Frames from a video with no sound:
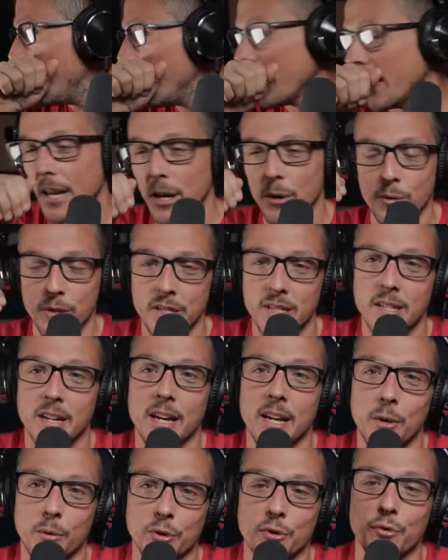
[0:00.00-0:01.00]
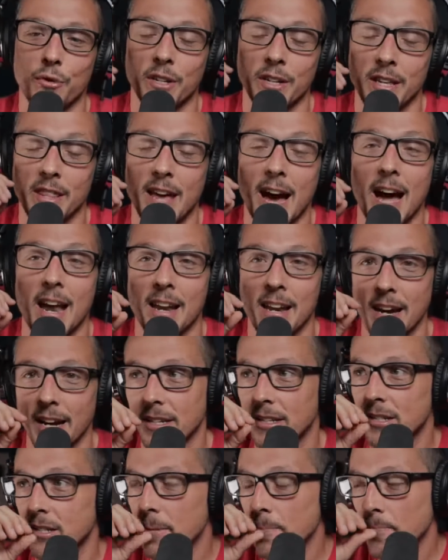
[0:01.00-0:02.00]
It was really that
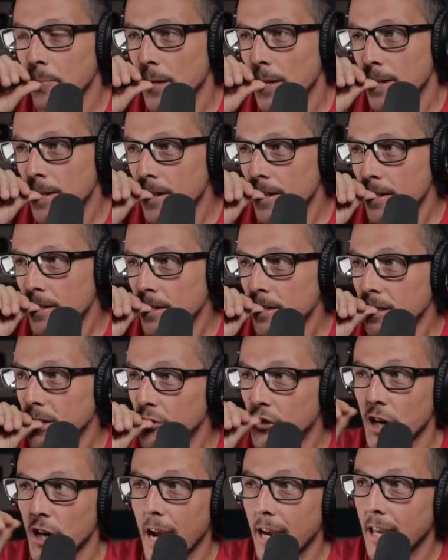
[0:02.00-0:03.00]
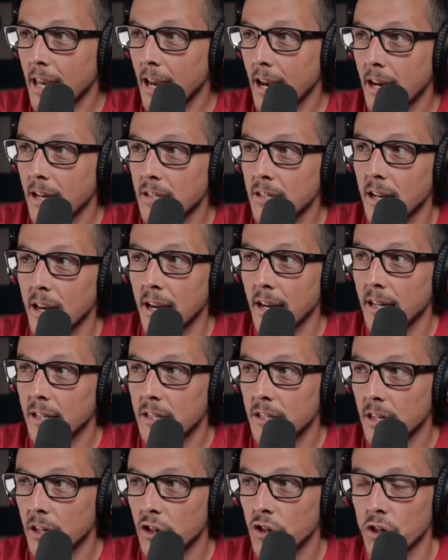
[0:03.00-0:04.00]
nice. Jackass, aid
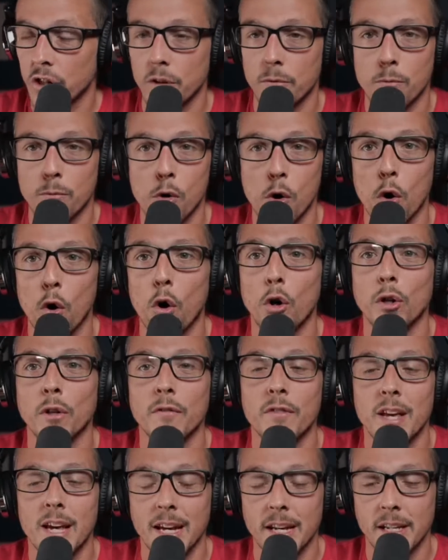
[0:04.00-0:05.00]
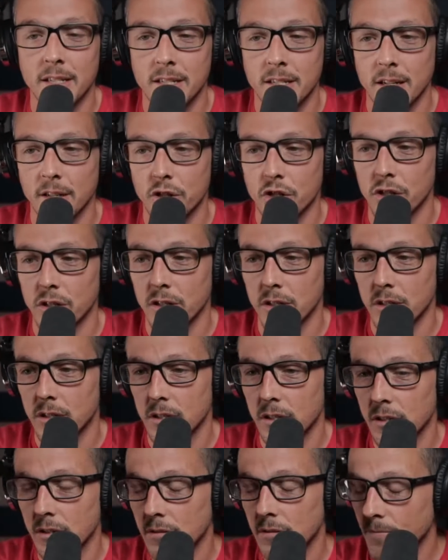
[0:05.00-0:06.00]
station, all of the aid
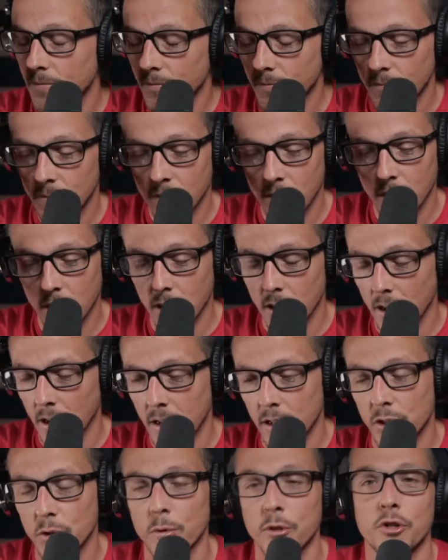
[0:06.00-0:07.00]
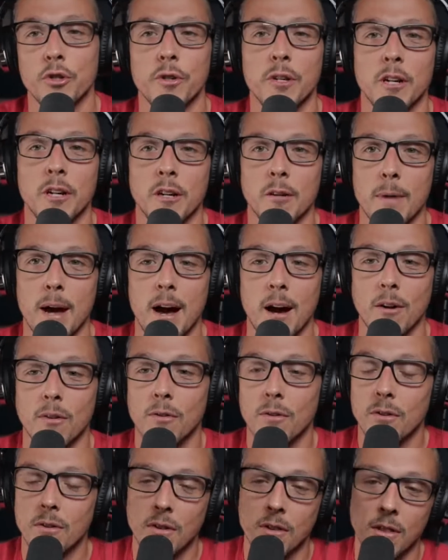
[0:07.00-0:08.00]
station, it is what you hear about.
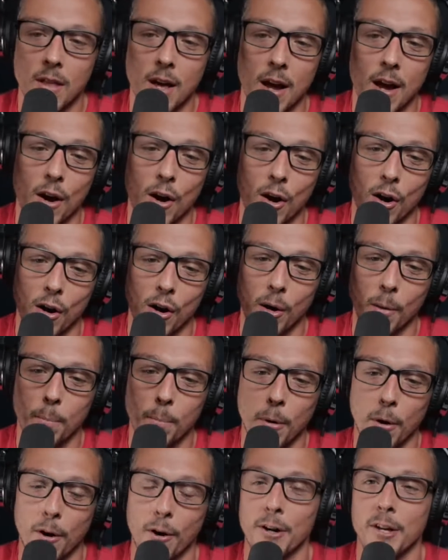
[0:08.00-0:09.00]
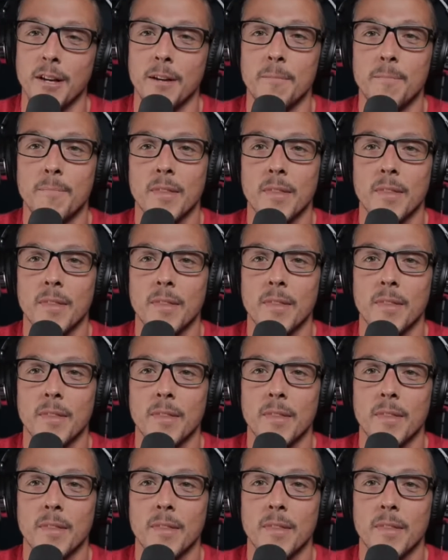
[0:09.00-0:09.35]
They are a party.